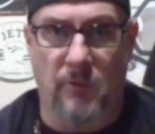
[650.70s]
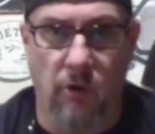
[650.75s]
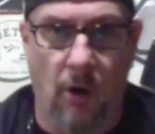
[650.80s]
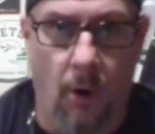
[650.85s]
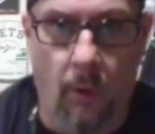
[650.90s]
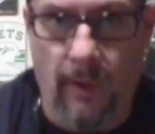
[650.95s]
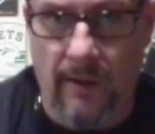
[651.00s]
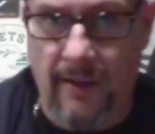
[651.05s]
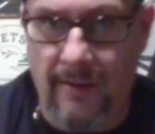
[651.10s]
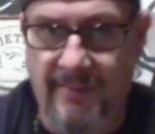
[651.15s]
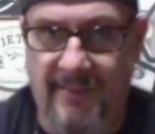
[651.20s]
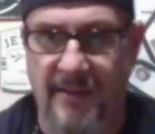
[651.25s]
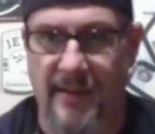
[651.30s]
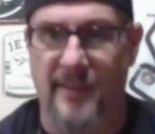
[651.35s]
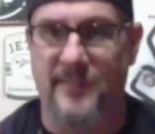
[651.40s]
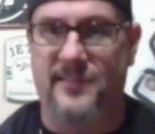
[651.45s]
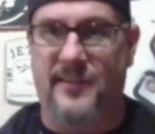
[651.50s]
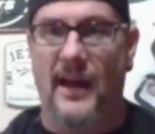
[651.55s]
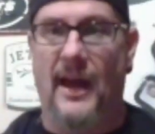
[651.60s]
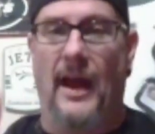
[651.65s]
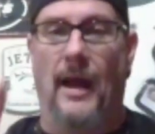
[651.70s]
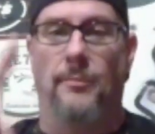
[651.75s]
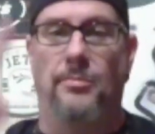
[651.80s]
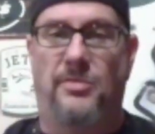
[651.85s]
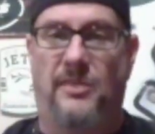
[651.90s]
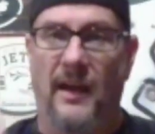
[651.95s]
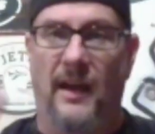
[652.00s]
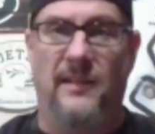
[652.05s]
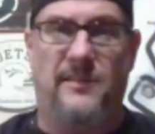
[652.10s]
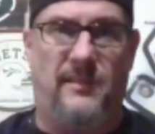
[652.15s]
growing into this game.
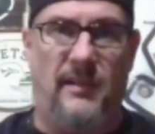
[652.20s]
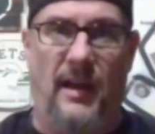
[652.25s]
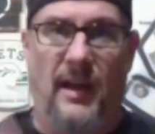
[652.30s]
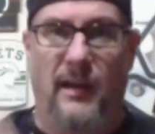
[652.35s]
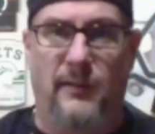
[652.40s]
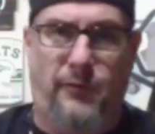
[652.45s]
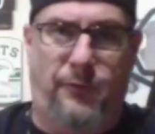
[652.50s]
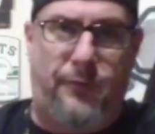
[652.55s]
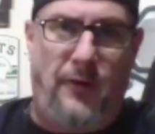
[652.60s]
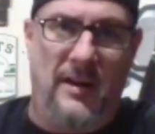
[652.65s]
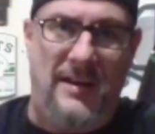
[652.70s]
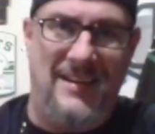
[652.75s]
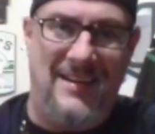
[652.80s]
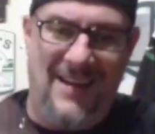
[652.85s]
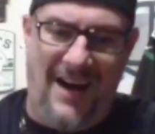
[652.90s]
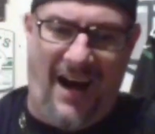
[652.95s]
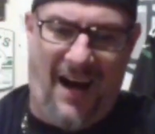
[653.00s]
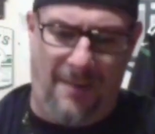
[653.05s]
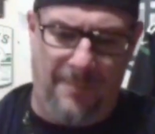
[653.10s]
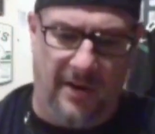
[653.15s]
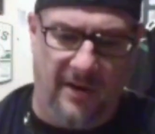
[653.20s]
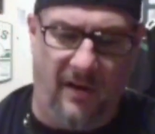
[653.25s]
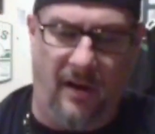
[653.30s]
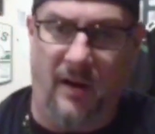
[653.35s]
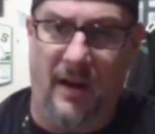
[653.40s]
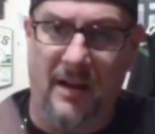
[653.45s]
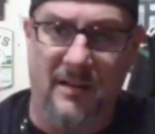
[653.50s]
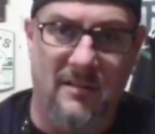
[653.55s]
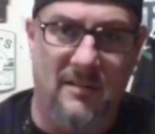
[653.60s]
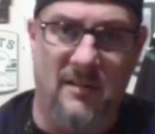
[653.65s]
This is phenomenal.
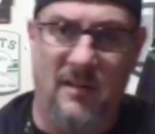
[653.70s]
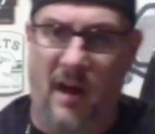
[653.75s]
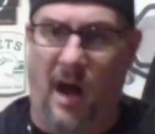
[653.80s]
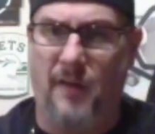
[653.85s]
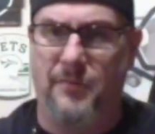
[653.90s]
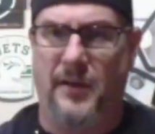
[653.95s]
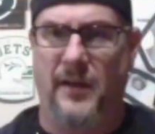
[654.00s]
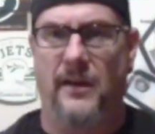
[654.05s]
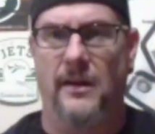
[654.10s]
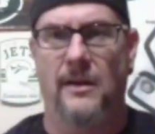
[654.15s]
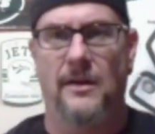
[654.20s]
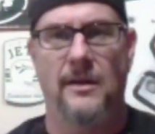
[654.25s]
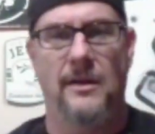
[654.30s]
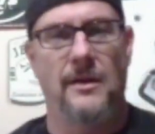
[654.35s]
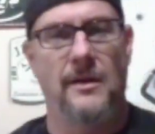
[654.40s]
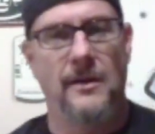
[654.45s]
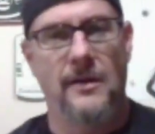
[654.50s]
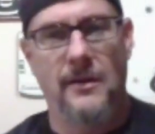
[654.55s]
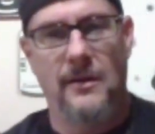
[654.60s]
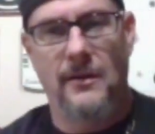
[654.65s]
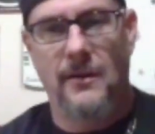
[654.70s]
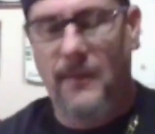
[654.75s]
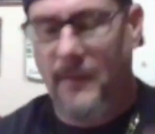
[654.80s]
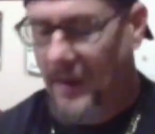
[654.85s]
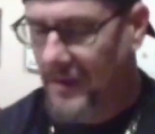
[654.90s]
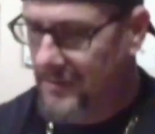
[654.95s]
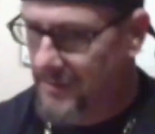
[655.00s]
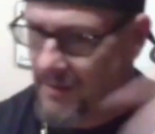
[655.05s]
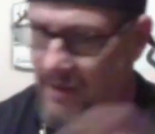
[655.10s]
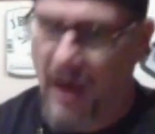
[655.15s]
I love it.
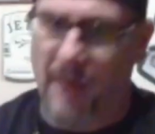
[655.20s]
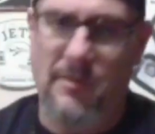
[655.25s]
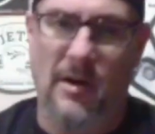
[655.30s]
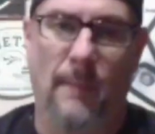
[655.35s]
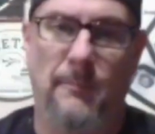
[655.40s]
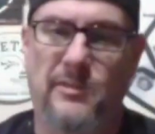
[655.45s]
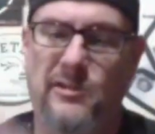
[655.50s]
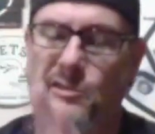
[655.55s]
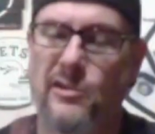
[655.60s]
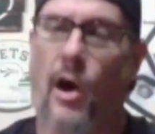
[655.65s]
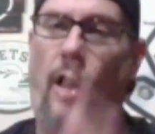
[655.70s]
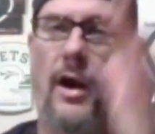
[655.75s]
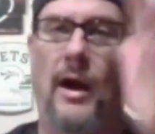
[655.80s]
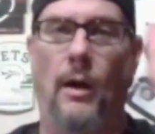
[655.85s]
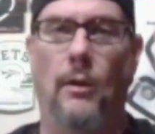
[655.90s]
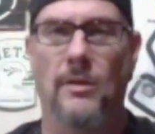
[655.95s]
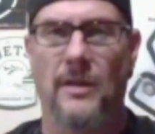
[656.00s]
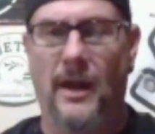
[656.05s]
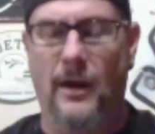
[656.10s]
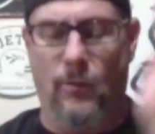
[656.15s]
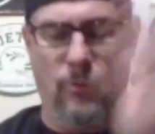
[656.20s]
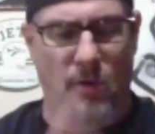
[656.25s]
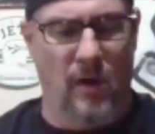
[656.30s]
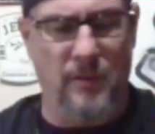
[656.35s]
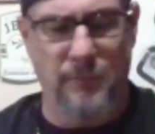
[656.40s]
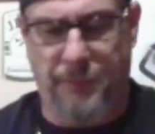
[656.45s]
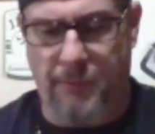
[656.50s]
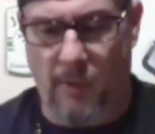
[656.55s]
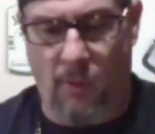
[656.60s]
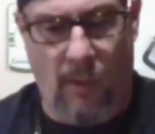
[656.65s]
I love it. I'm sorry. I'll let it
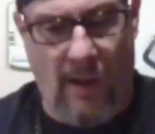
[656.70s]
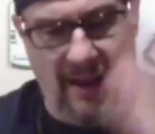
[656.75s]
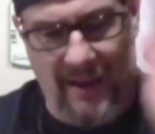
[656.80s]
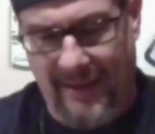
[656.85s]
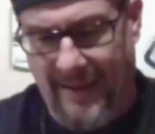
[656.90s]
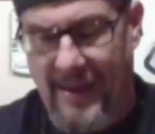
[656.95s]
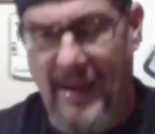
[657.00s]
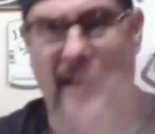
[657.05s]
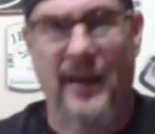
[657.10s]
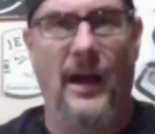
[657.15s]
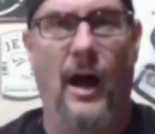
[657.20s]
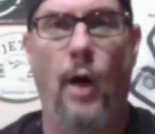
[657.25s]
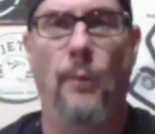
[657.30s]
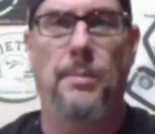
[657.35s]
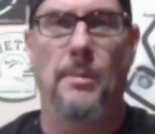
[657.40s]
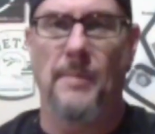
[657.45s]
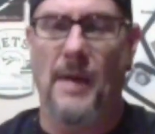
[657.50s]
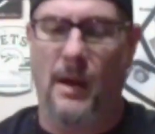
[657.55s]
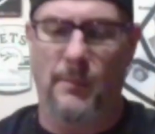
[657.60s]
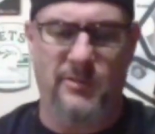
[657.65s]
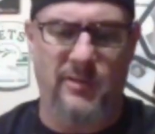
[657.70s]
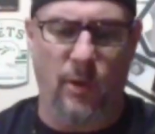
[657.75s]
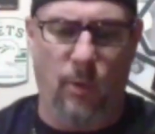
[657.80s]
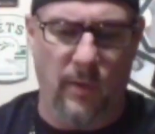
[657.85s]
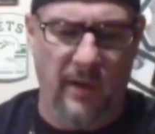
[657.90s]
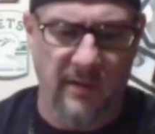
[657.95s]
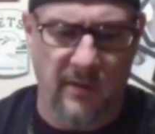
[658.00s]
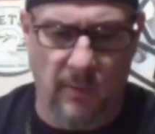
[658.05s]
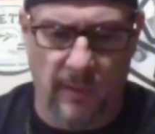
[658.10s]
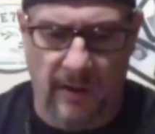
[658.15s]
run for a while. I can't help it, man. I'm
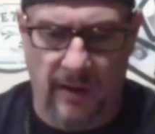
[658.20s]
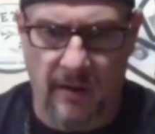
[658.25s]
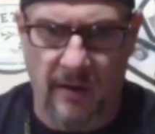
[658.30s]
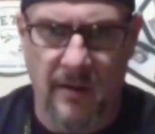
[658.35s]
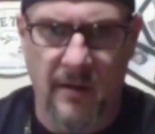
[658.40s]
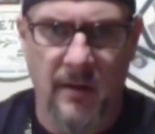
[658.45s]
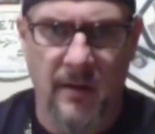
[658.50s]
so into it.